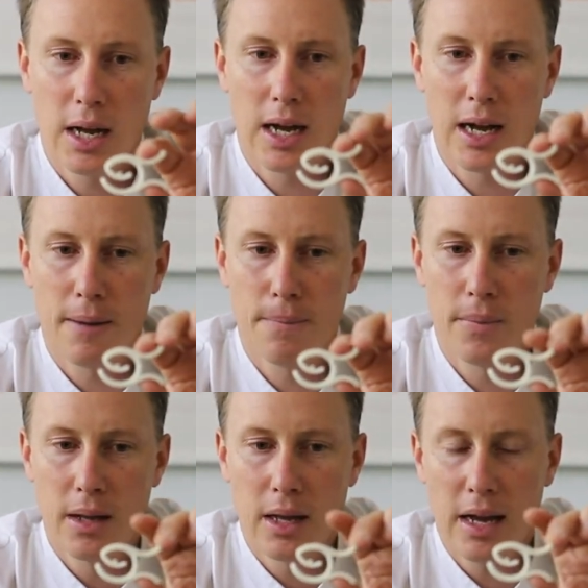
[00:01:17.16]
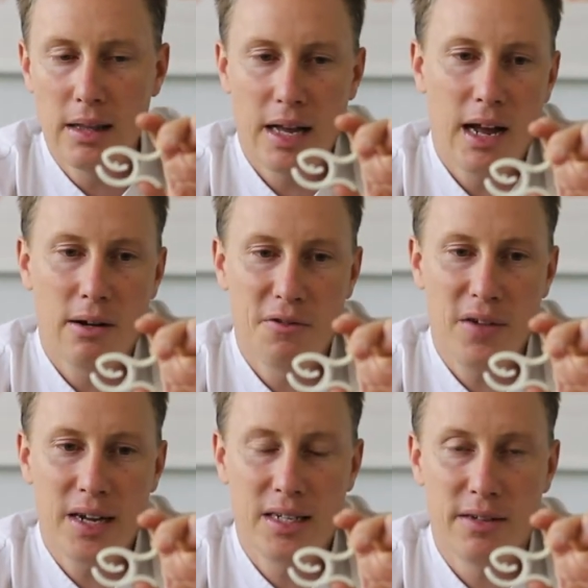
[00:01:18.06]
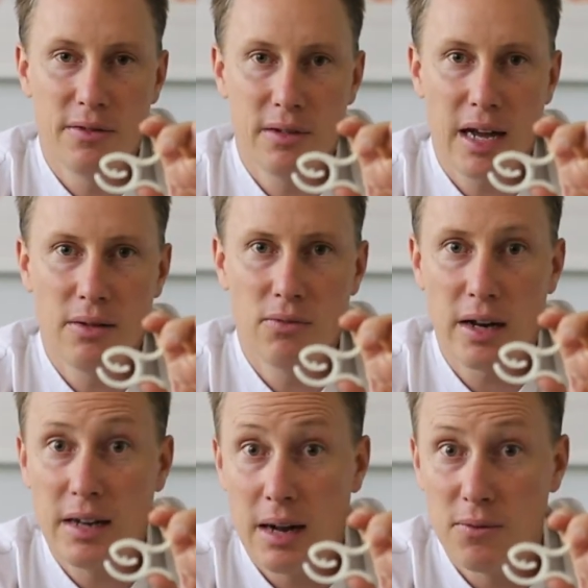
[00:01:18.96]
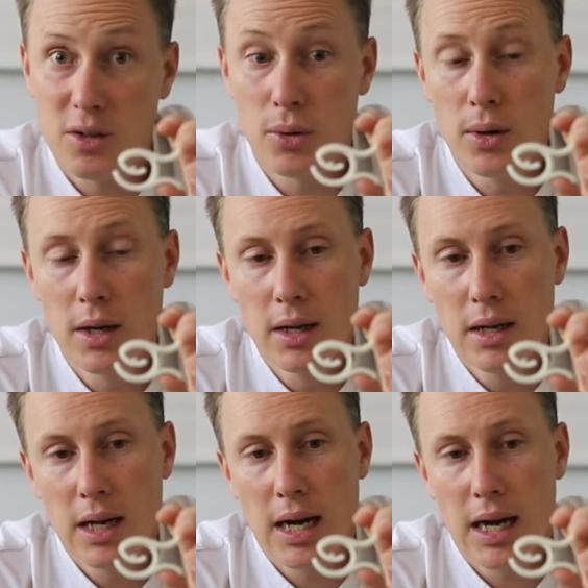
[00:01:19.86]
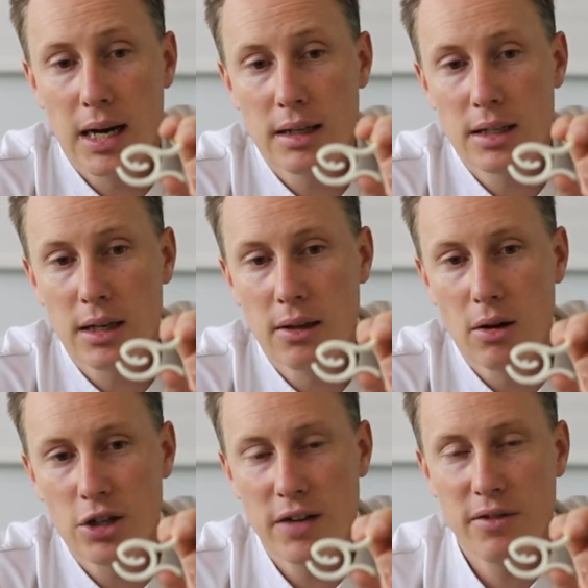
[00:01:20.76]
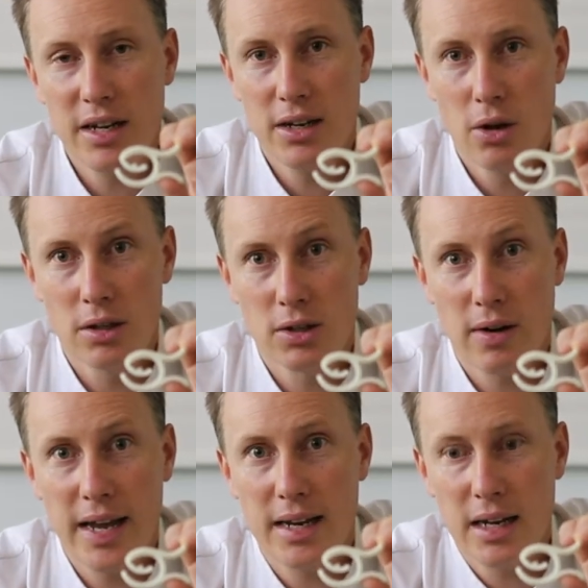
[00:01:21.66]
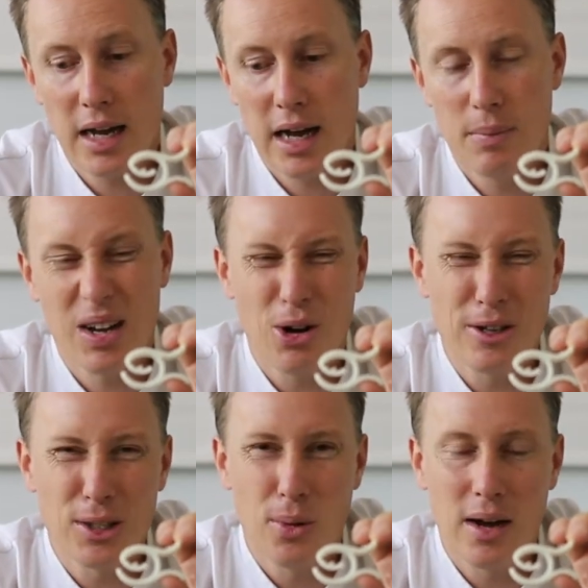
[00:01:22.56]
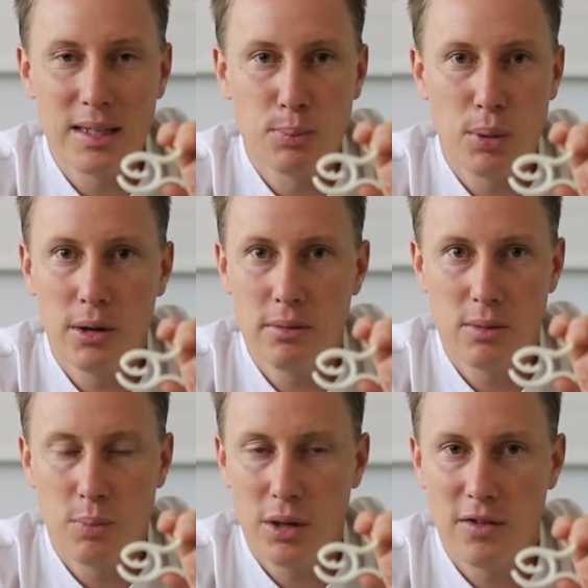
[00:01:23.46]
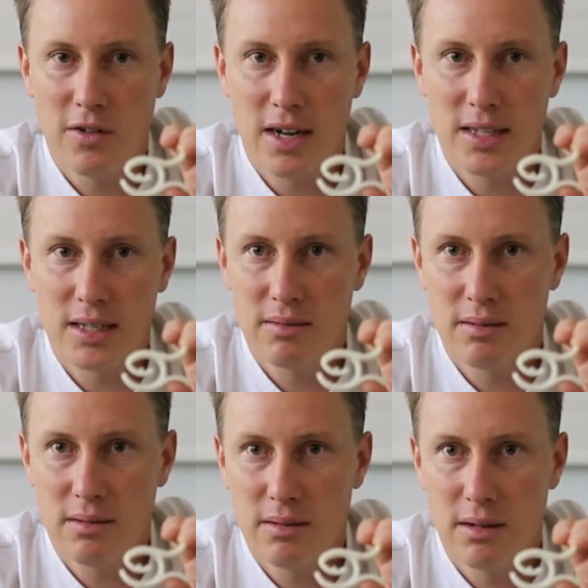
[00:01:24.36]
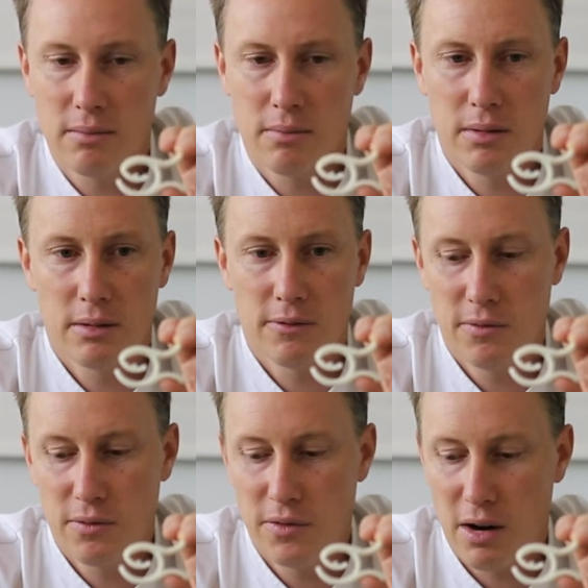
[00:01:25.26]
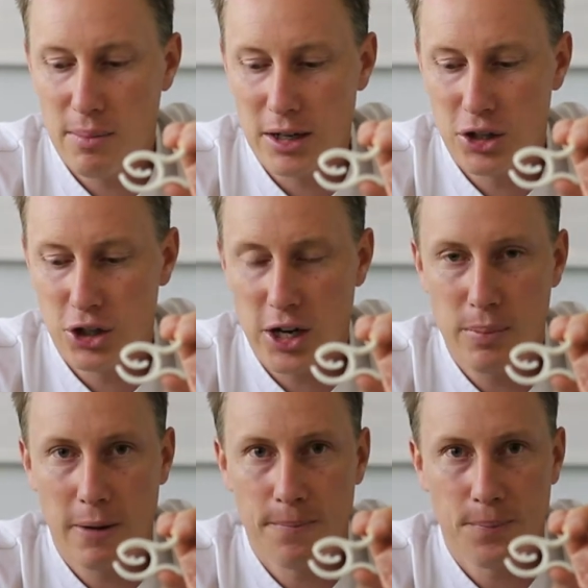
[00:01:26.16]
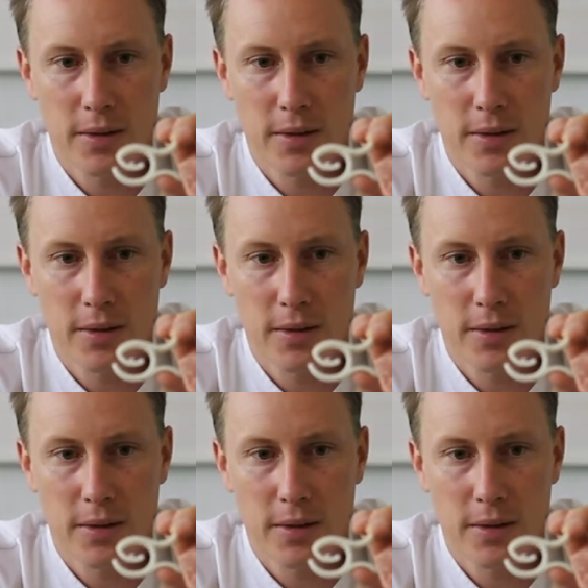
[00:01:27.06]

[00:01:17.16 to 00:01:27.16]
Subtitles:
and they are effective and comfortable. So the longevity, not as great, but cost-wise per device, you know, very much cheaper.